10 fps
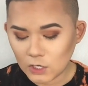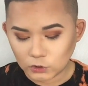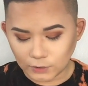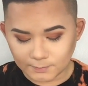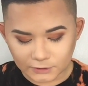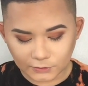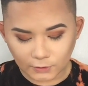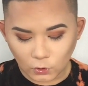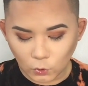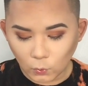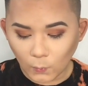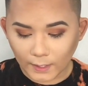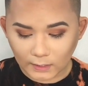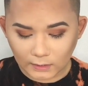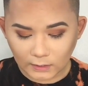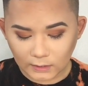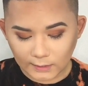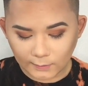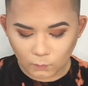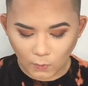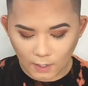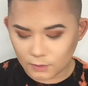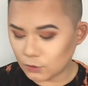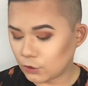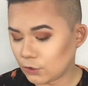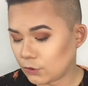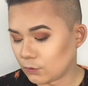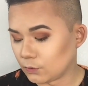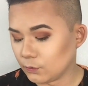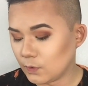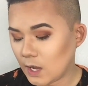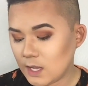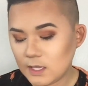so I'm just going to quickly run through